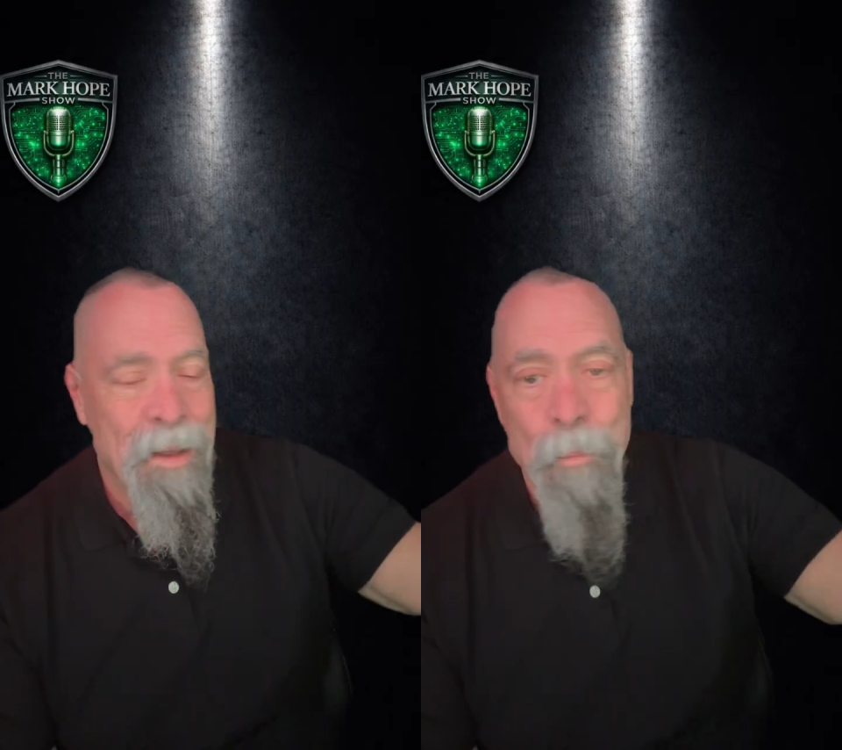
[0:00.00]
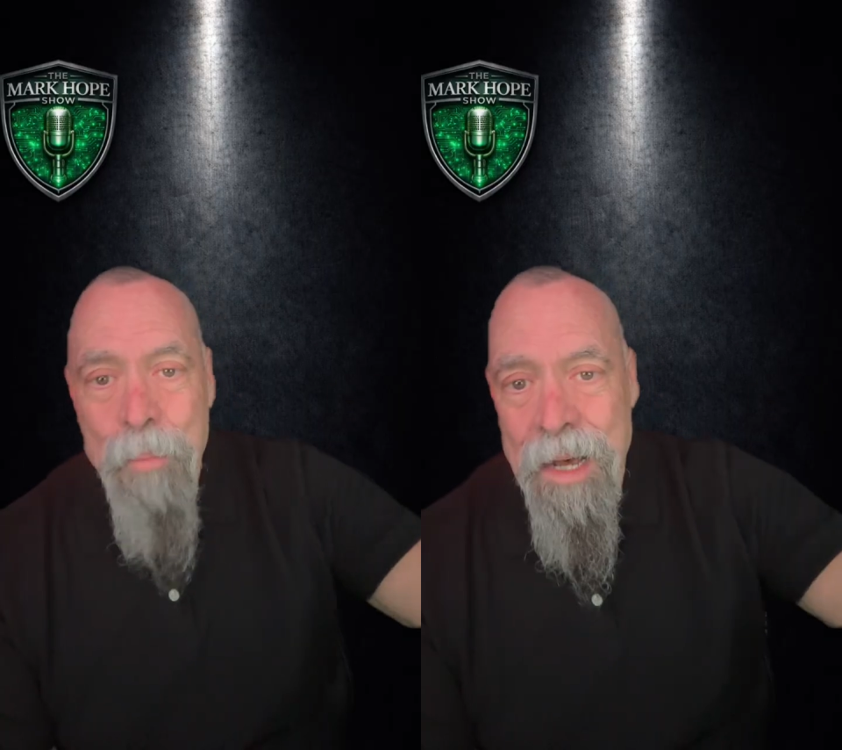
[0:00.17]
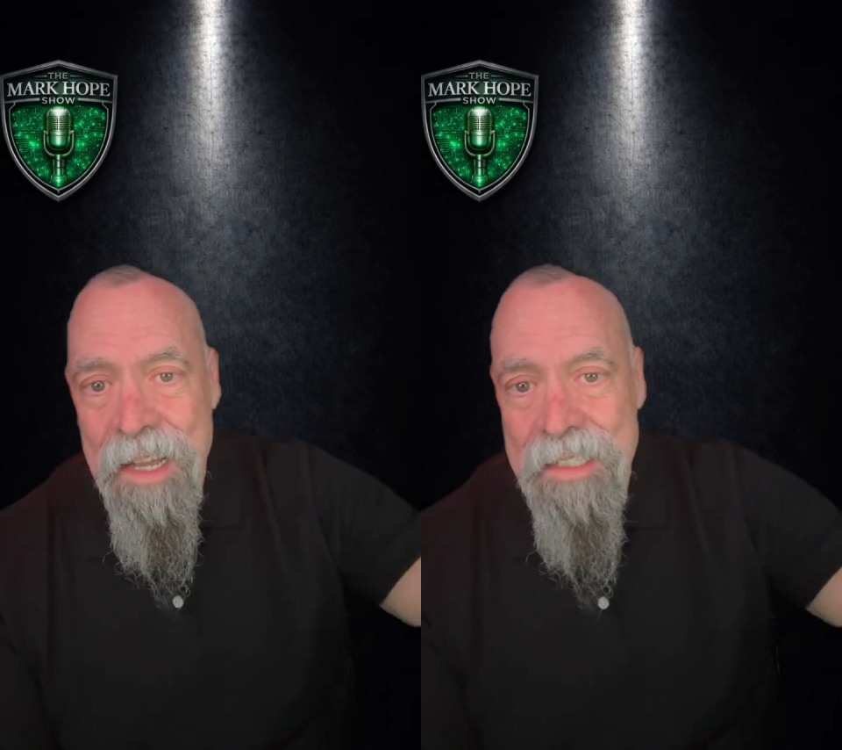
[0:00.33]

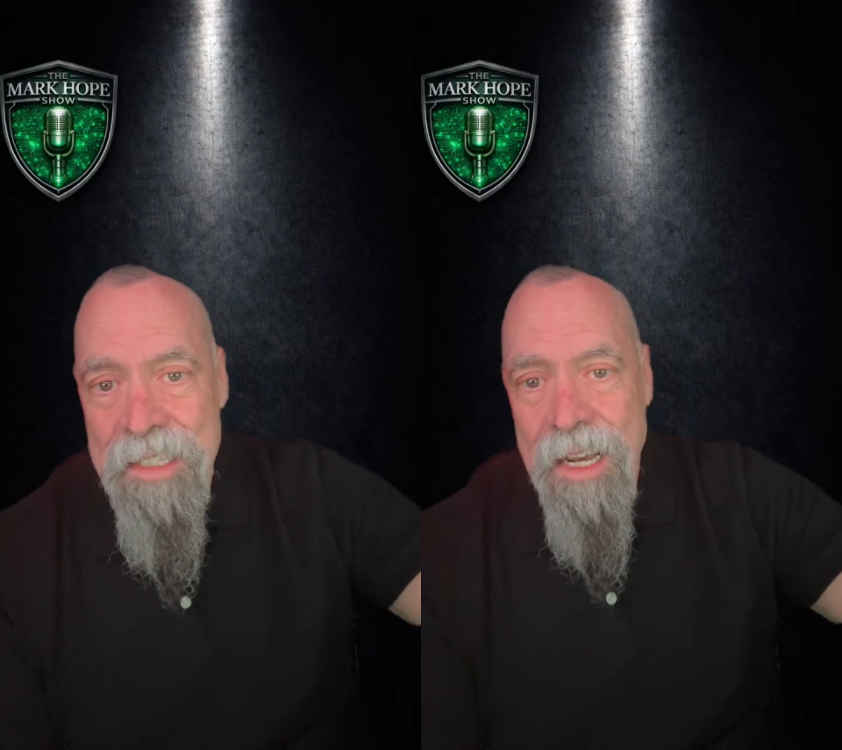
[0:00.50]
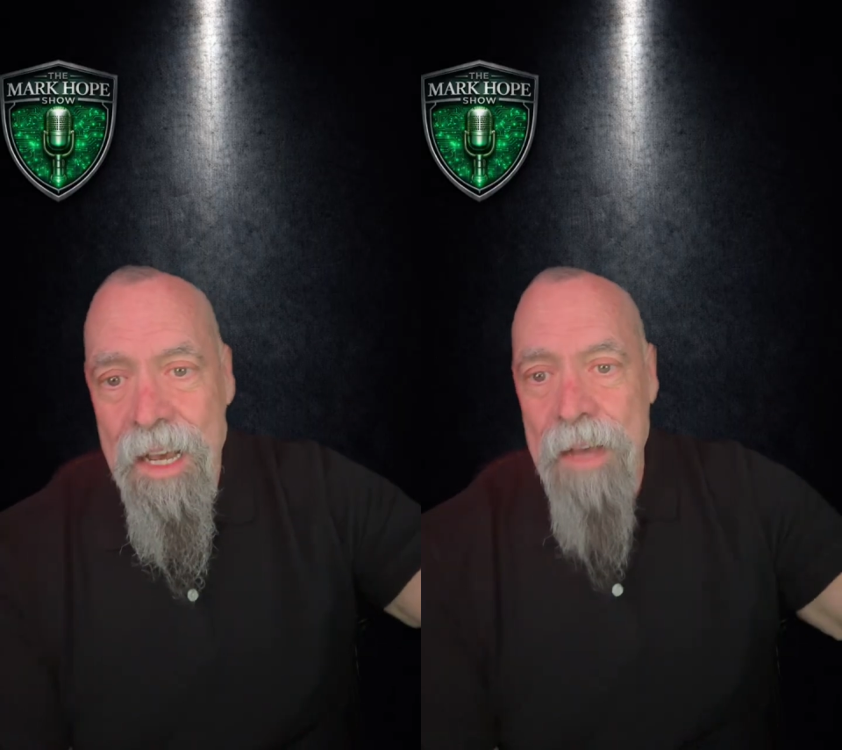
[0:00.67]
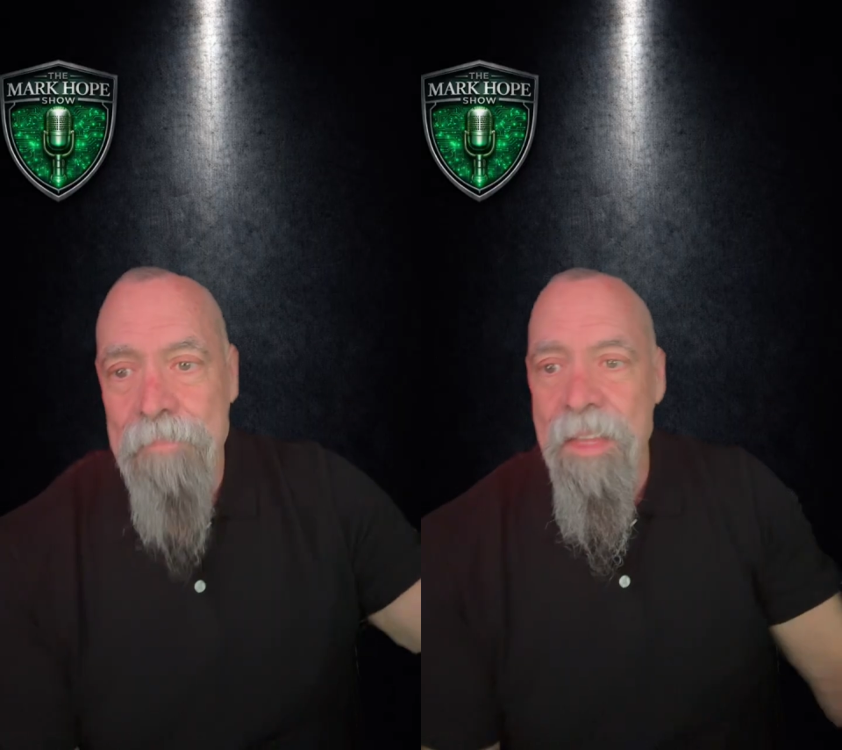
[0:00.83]
But
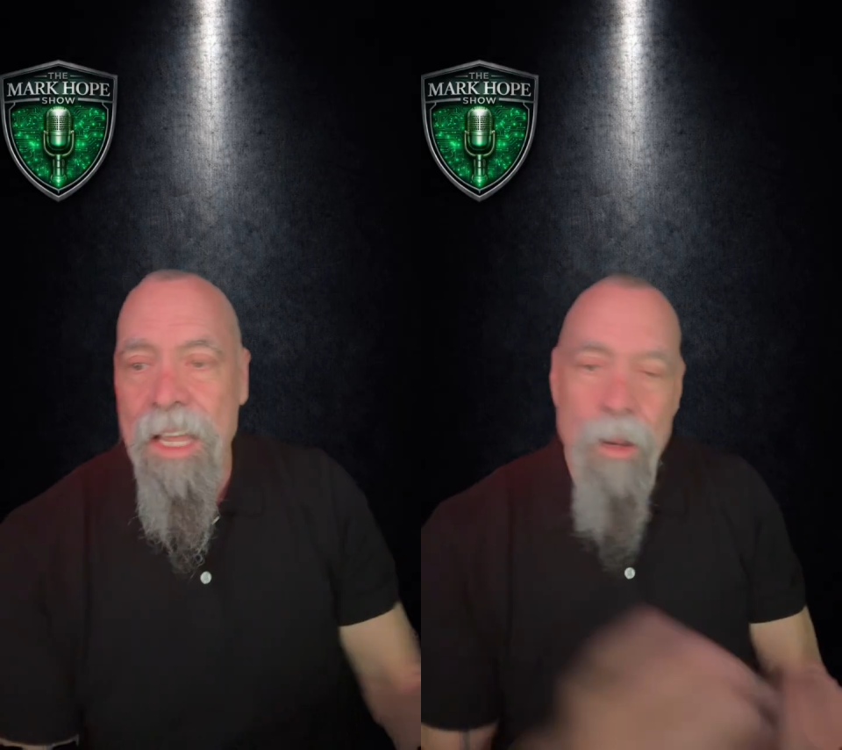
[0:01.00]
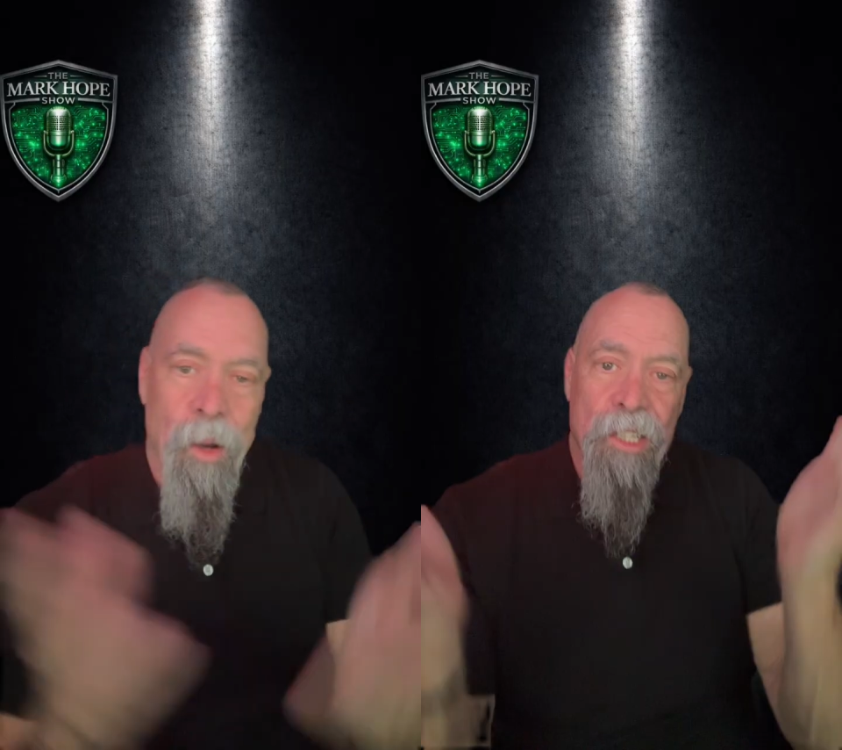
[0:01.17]
anyway,